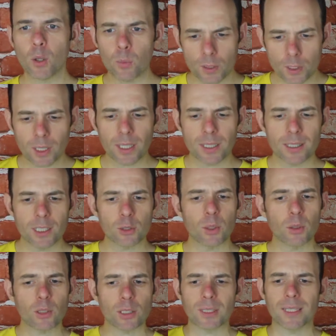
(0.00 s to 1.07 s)
which I like as
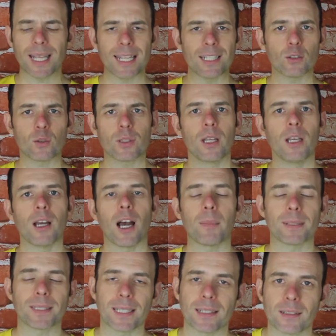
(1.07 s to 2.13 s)
well. It doesn't end on a
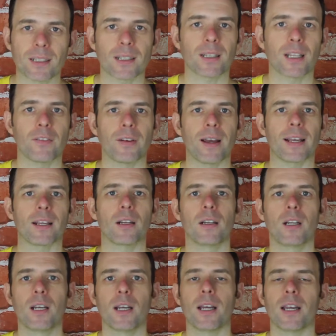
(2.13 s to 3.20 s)
particular cliffhanger,
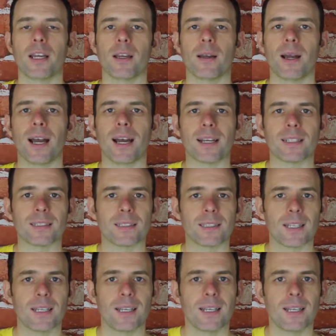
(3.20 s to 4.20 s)
and